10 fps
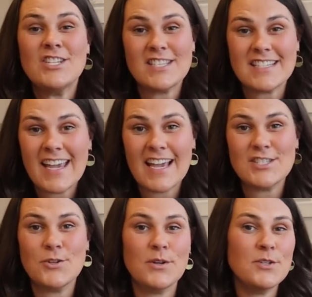just in
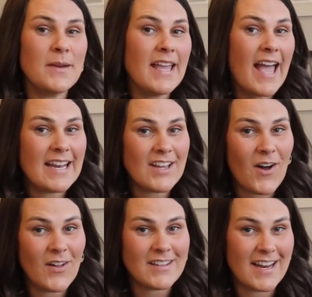case you were doing any
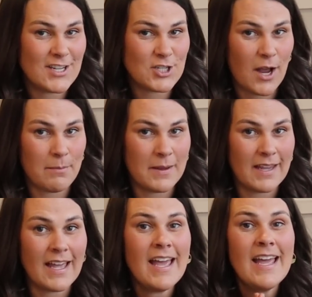holiday
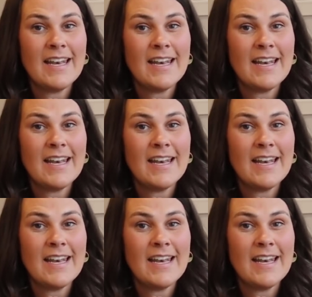shopping.